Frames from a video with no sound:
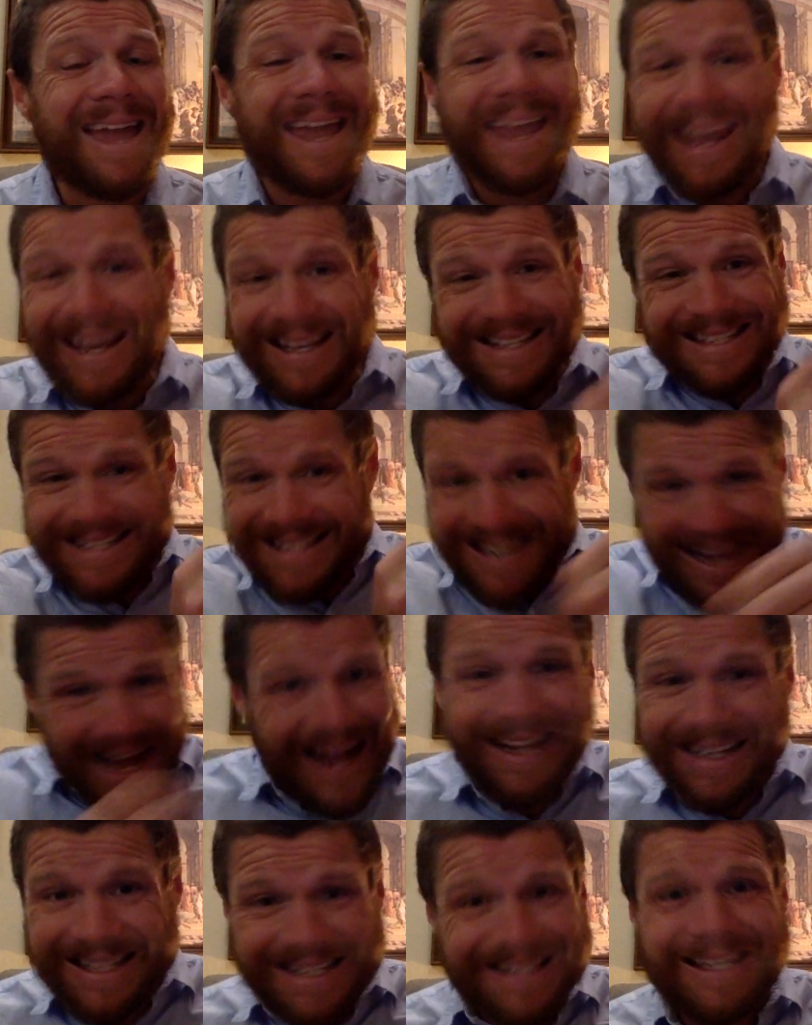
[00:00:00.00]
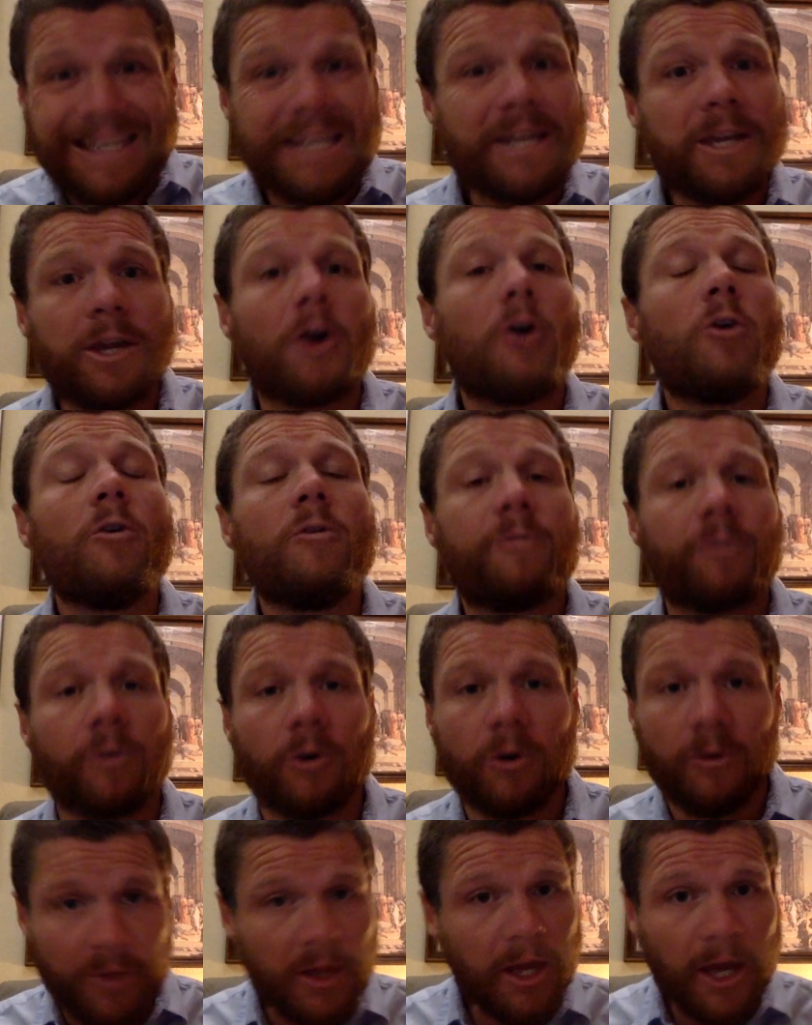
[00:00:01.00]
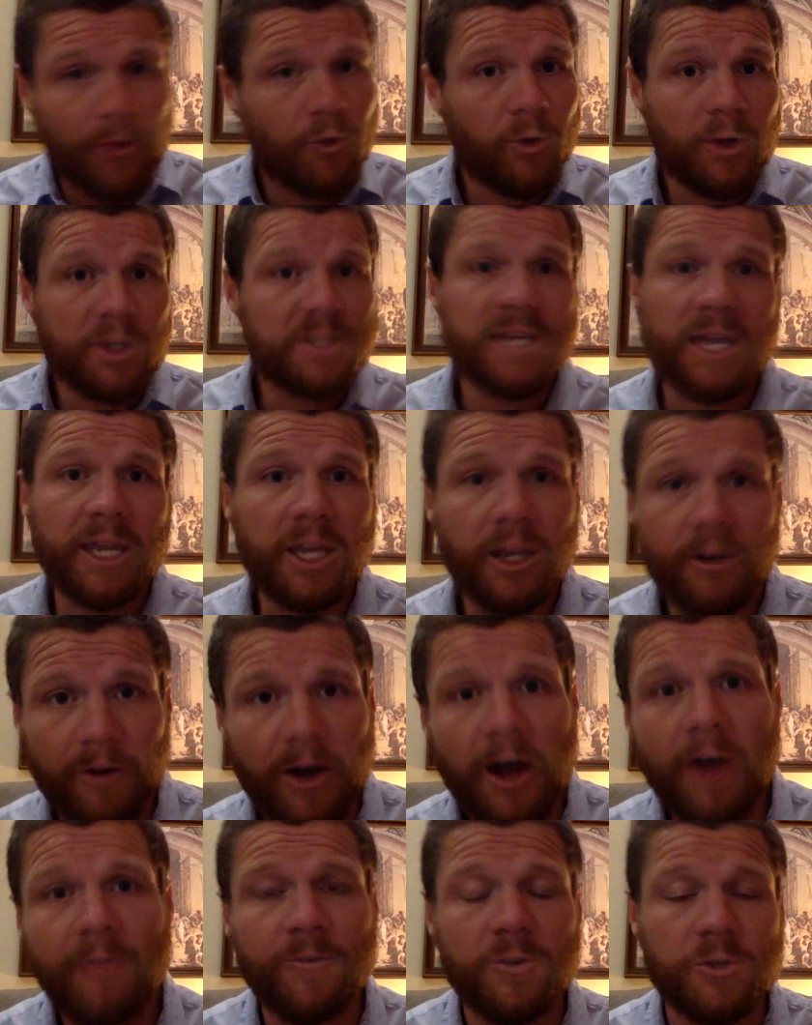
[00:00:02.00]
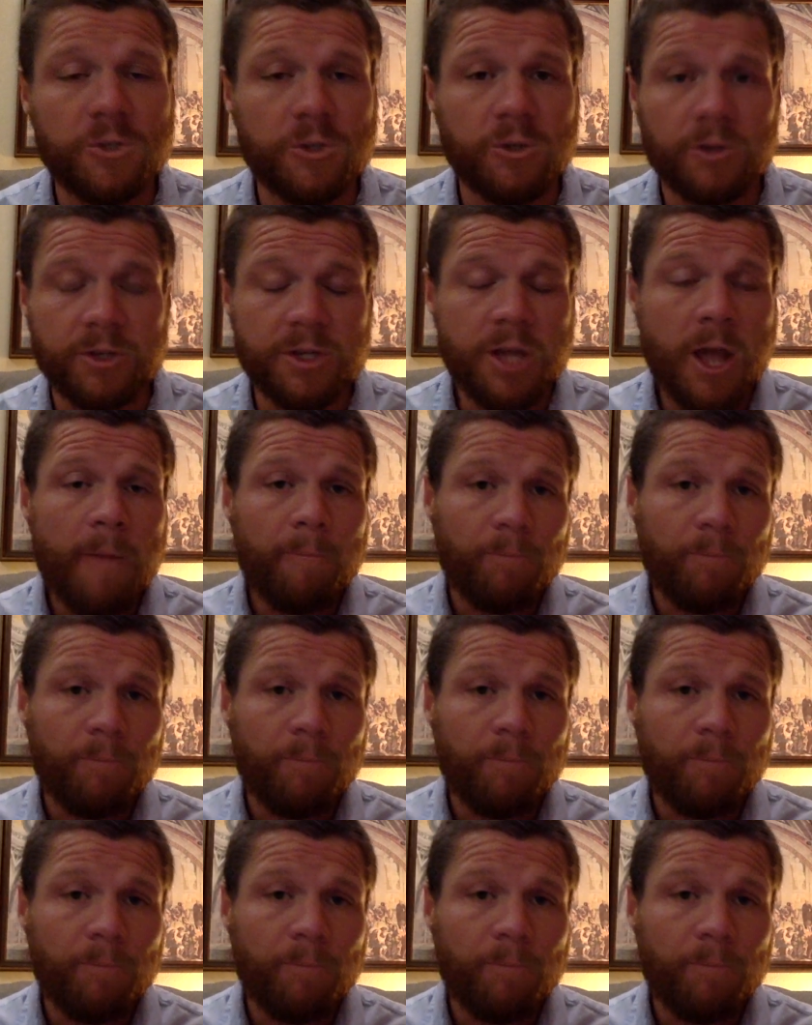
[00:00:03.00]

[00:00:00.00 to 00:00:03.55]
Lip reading: he's not sitting over the other executive officers.